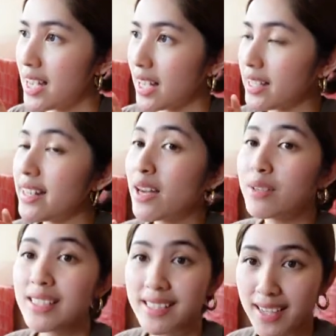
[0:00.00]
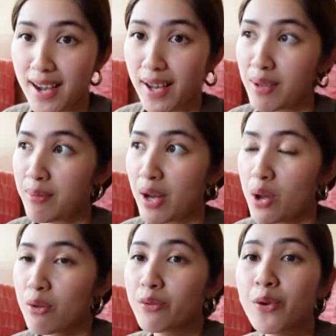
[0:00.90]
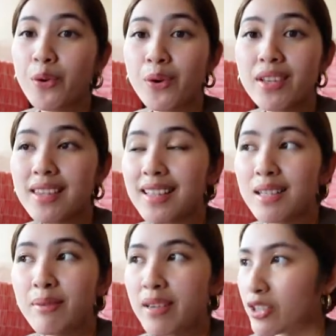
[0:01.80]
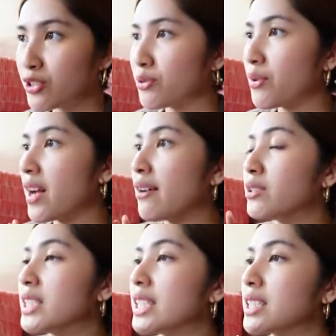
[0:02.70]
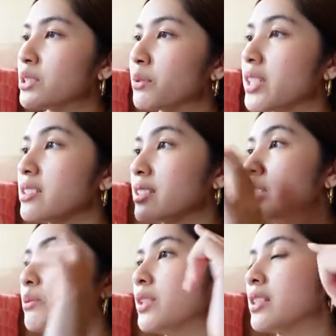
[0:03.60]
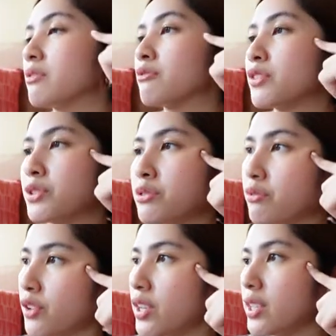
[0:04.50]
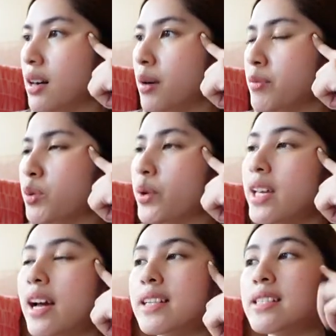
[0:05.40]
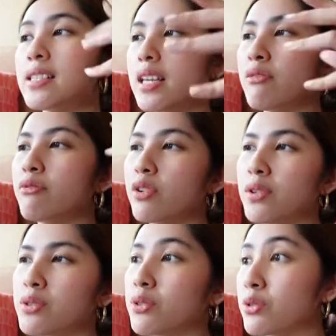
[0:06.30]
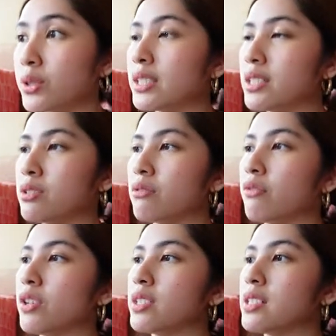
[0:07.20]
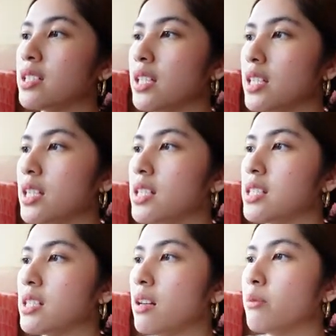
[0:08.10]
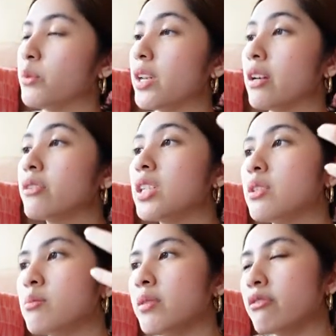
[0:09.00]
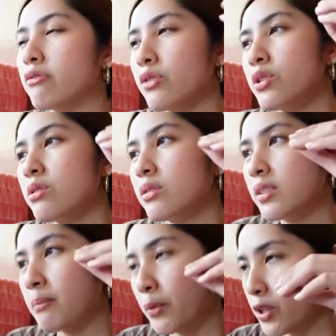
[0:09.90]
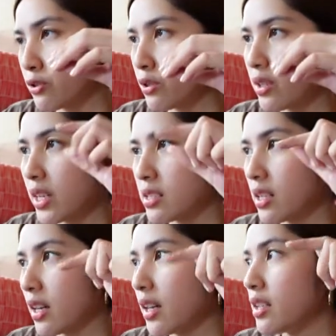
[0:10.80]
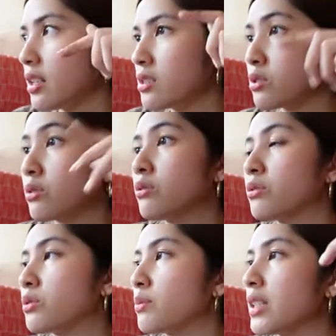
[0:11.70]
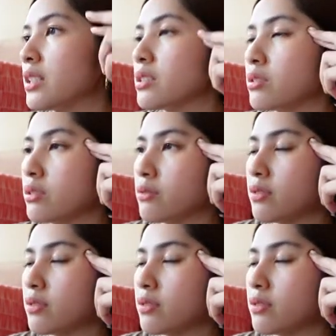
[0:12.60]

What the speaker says: And now it is time for the elimination round. So we're gonna start with the first font. The way I save fonts or shortlist fonts is whatever gives me a first good impression as I scroll through my list of